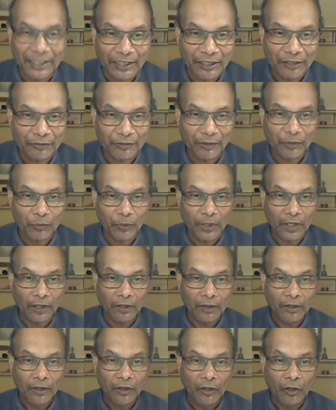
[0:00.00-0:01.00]
if you
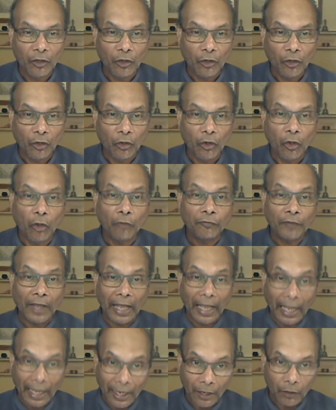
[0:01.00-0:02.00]
will, of
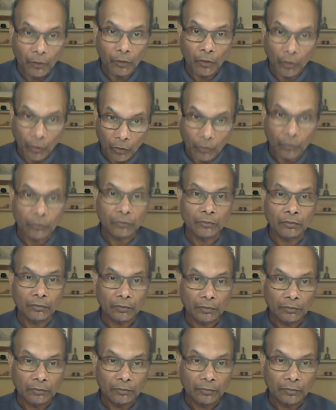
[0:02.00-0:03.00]
our own
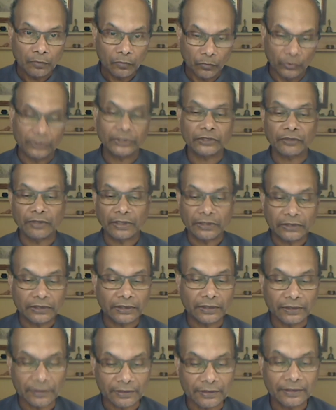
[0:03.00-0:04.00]

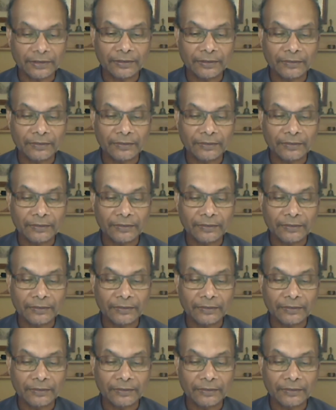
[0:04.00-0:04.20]
restrictions.